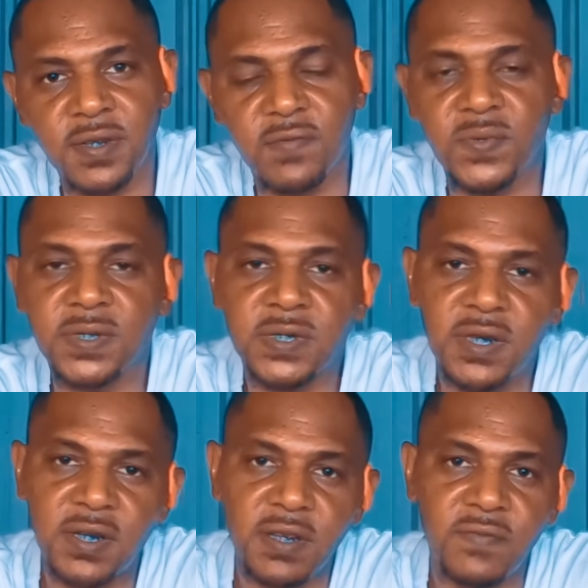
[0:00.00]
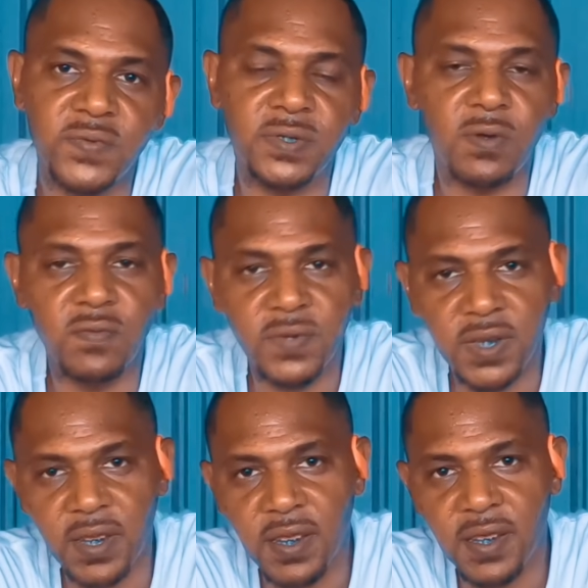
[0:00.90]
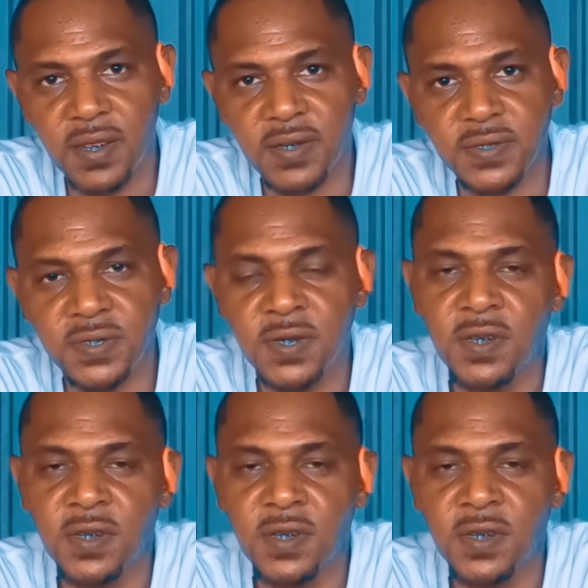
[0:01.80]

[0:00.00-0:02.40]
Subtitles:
If it's sunny, if it's overcast,